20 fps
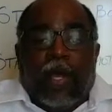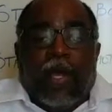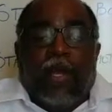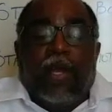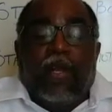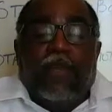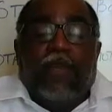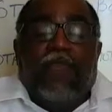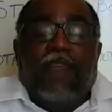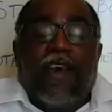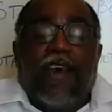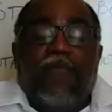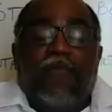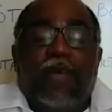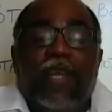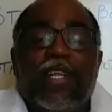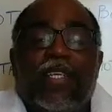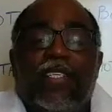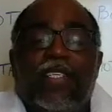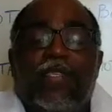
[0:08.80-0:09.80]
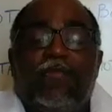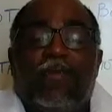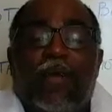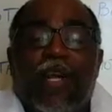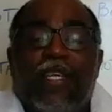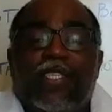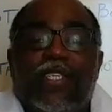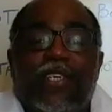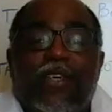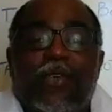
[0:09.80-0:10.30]
In Under Five Minutes is
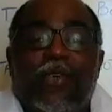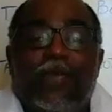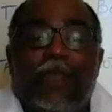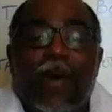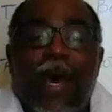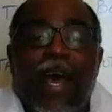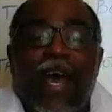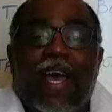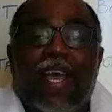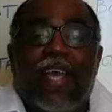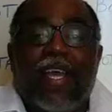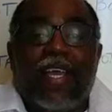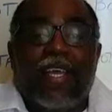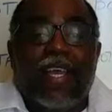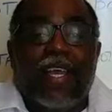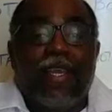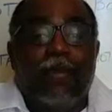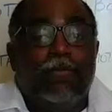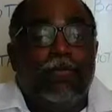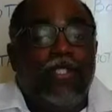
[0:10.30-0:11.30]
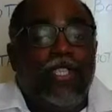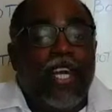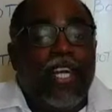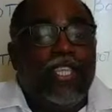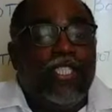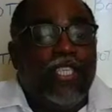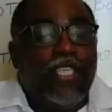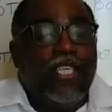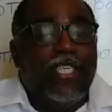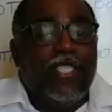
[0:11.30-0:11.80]
brought to you by
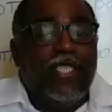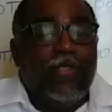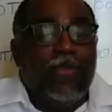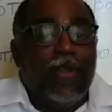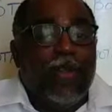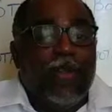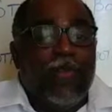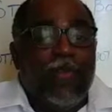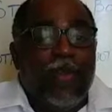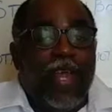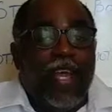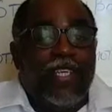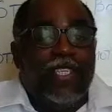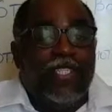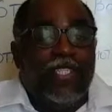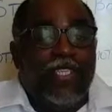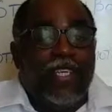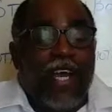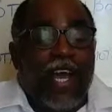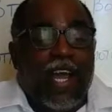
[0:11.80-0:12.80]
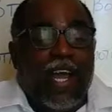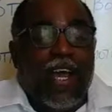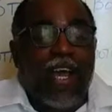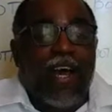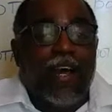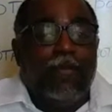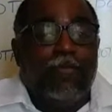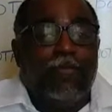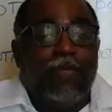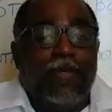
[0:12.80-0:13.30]

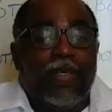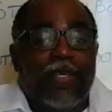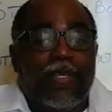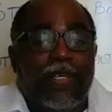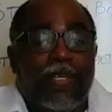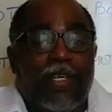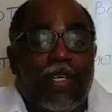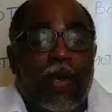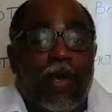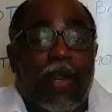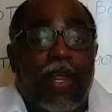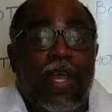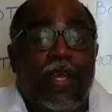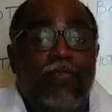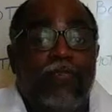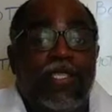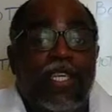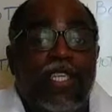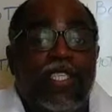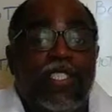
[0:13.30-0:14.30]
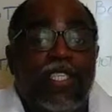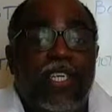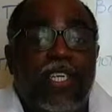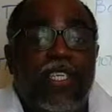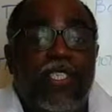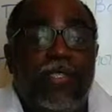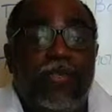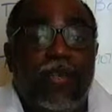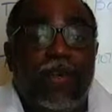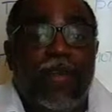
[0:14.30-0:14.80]
MJGStoryCreation.com. Go to
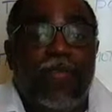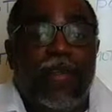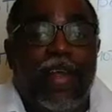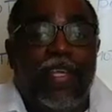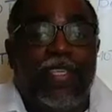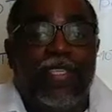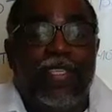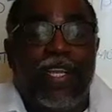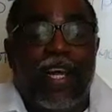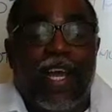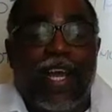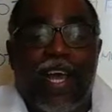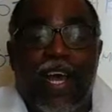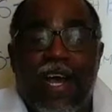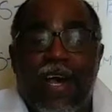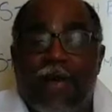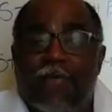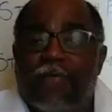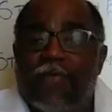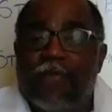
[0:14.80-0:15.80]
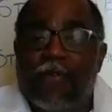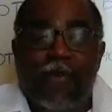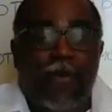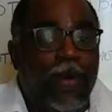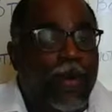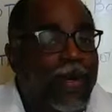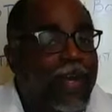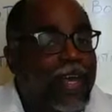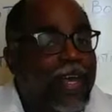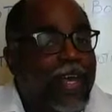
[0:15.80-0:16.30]
MJGStoryCreation.com
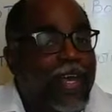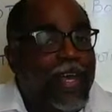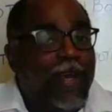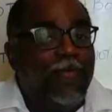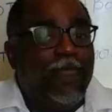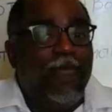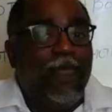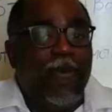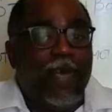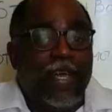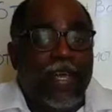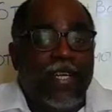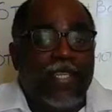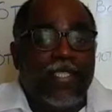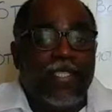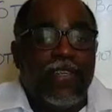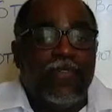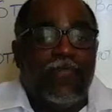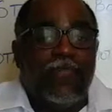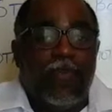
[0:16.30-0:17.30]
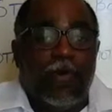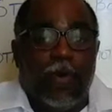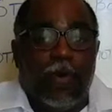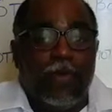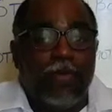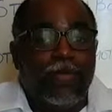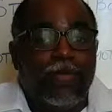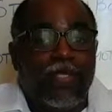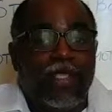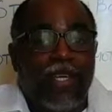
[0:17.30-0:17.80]
for helpful hints and
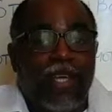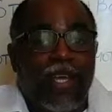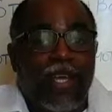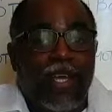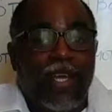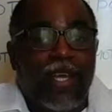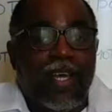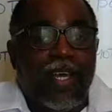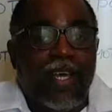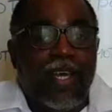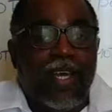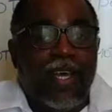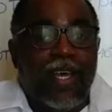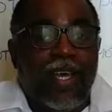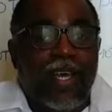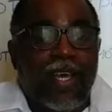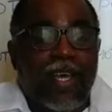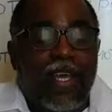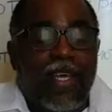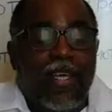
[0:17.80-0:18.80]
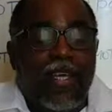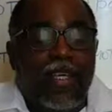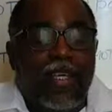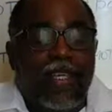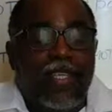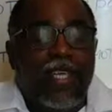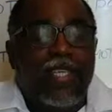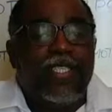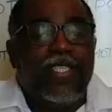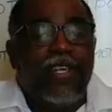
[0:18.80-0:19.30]
forms.
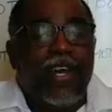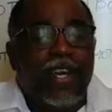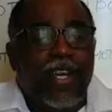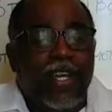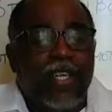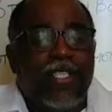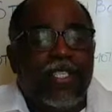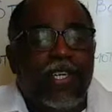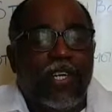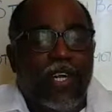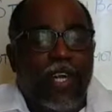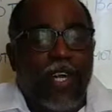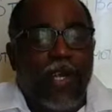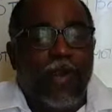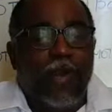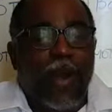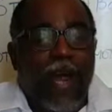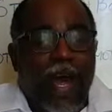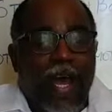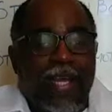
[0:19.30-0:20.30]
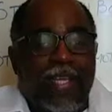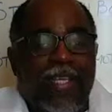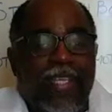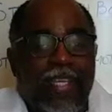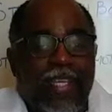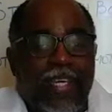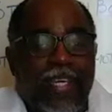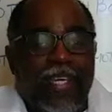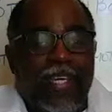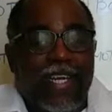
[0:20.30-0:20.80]
Get started on turning your
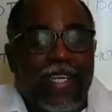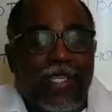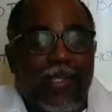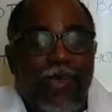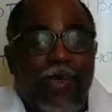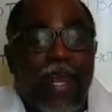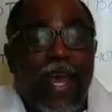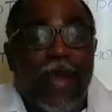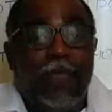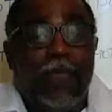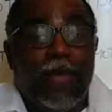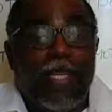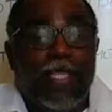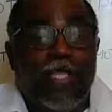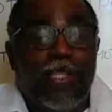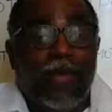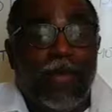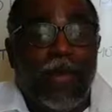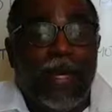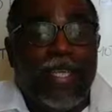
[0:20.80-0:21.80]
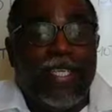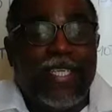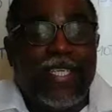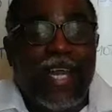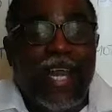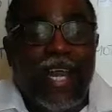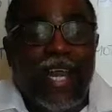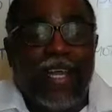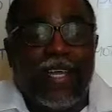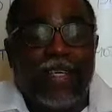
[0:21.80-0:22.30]
idea into an epic story
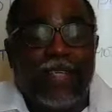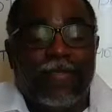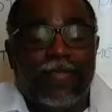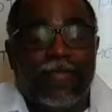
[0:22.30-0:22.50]
today.